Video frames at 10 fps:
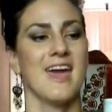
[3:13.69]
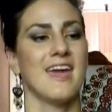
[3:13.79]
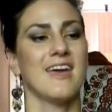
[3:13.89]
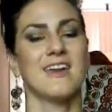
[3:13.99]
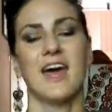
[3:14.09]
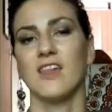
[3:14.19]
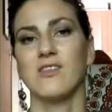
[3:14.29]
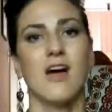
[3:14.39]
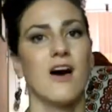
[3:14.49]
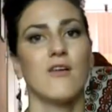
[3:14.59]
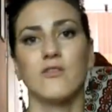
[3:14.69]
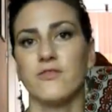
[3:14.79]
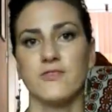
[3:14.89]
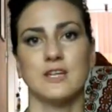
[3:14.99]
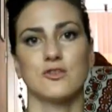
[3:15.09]
and I love
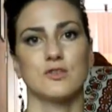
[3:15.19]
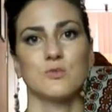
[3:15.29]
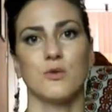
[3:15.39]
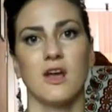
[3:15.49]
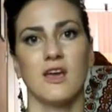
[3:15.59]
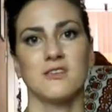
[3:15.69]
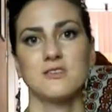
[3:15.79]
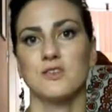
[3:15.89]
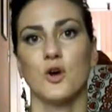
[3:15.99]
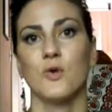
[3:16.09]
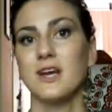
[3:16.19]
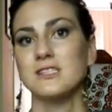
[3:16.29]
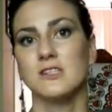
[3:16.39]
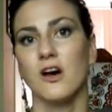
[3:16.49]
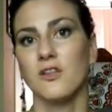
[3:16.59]
facial sprays, so when I
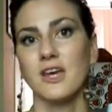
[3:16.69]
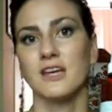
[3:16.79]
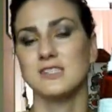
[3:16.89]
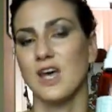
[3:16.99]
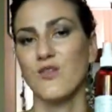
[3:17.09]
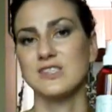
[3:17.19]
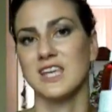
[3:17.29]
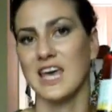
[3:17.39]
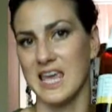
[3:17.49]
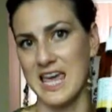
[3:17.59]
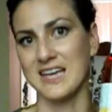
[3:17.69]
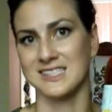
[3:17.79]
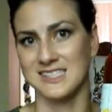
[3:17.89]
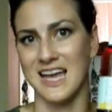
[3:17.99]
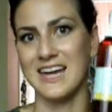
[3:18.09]
saw this, I was like, yes,
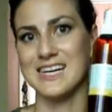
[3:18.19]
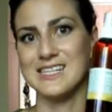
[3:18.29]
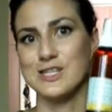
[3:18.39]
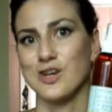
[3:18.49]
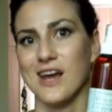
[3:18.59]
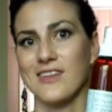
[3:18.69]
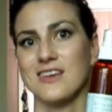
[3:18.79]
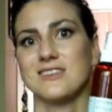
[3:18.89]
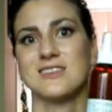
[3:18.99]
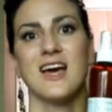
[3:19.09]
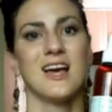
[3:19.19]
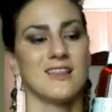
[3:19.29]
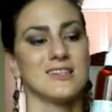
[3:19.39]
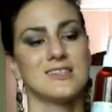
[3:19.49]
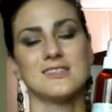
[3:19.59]
I need to try this.
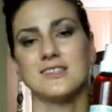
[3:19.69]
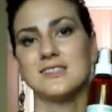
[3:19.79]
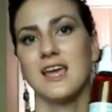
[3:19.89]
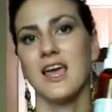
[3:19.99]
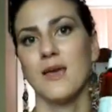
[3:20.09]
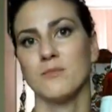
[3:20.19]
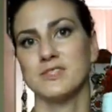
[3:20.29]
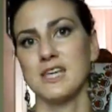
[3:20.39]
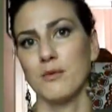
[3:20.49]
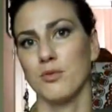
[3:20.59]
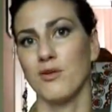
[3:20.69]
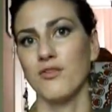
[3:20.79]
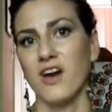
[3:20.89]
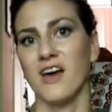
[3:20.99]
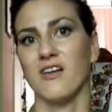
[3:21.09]
This is the same scent
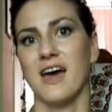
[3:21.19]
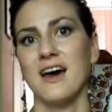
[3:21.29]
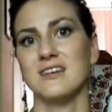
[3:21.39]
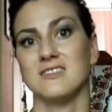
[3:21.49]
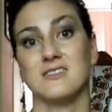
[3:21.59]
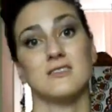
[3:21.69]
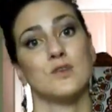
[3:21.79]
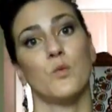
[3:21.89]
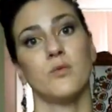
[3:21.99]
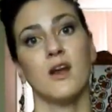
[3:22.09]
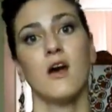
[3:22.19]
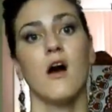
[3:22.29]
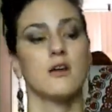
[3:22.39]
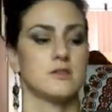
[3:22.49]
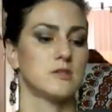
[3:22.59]
profile as the soap that I
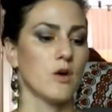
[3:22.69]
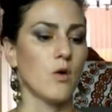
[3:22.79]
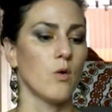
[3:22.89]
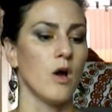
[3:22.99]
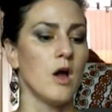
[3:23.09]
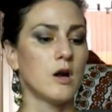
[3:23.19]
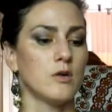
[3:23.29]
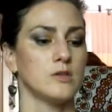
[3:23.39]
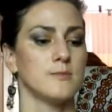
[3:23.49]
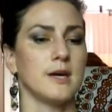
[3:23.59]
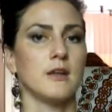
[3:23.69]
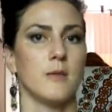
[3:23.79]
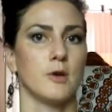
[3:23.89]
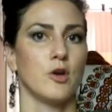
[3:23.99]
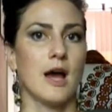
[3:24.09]
got, so rosemary,
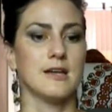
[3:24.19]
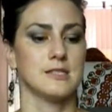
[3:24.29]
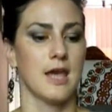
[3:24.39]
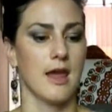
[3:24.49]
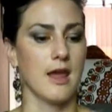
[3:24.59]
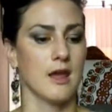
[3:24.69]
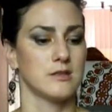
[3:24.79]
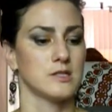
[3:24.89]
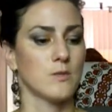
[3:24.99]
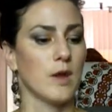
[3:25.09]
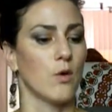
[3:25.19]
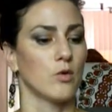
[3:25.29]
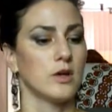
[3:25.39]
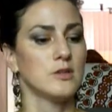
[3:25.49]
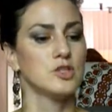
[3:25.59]
lemongrass, and sweet
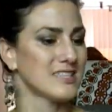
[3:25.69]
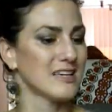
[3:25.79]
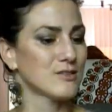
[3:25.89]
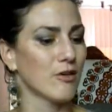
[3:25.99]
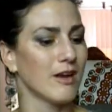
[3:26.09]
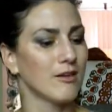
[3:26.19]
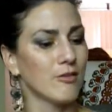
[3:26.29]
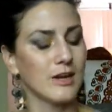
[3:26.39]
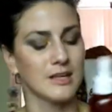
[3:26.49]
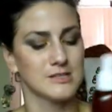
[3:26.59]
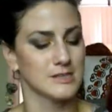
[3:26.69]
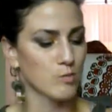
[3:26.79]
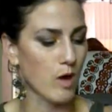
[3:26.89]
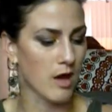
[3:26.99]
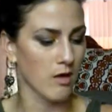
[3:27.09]
orange. This has great ingredients as
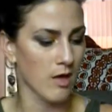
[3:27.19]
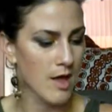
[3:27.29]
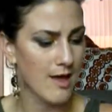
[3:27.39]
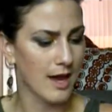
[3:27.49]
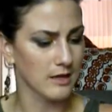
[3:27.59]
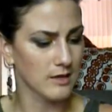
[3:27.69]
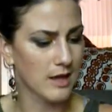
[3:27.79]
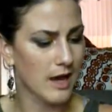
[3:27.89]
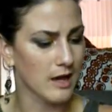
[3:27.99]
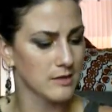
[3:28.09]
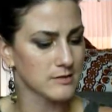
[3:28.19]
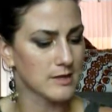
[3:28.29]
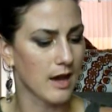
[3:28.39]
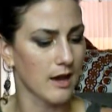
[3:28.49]
well. I think it has,